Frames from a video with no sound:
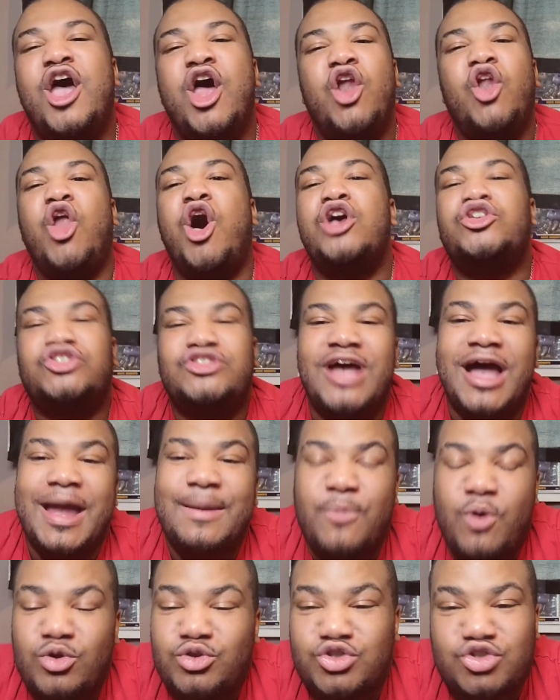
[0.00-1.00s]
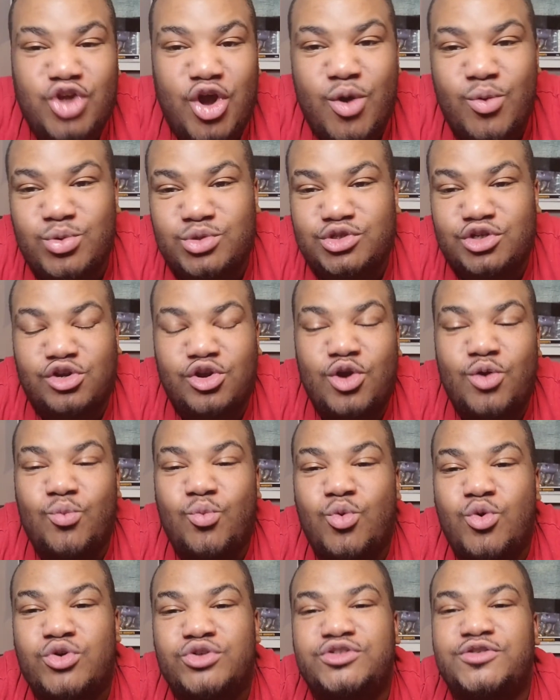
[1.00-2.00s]
Last time on Star Wars The
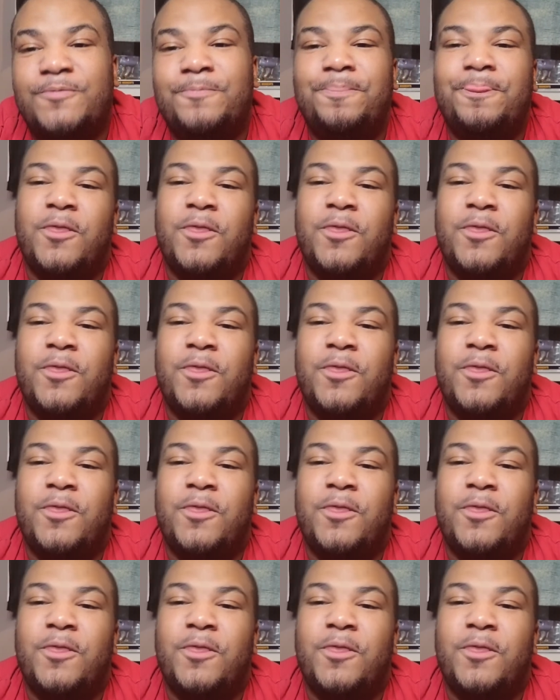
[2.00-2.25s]
Clone Wars,